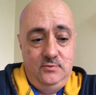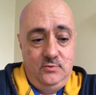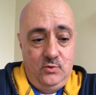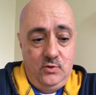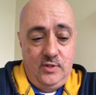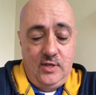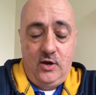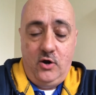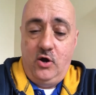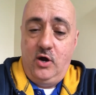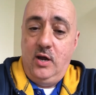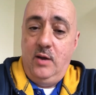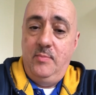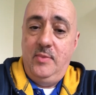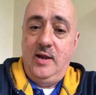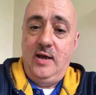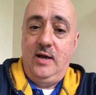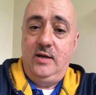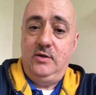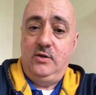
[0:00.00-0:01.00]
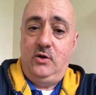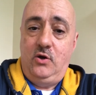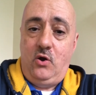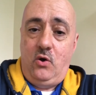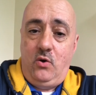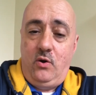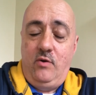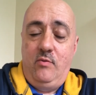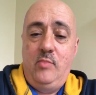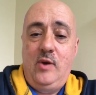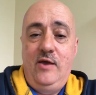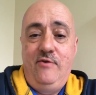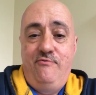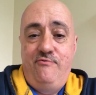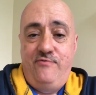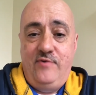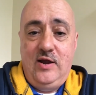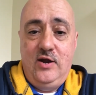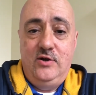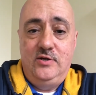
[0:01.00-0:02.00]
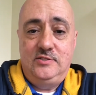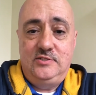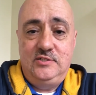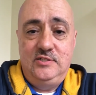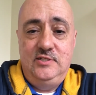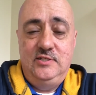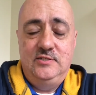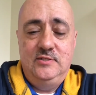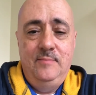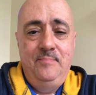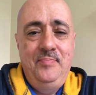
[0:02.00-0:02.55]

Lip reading: that are coming out cornered by Pharisees.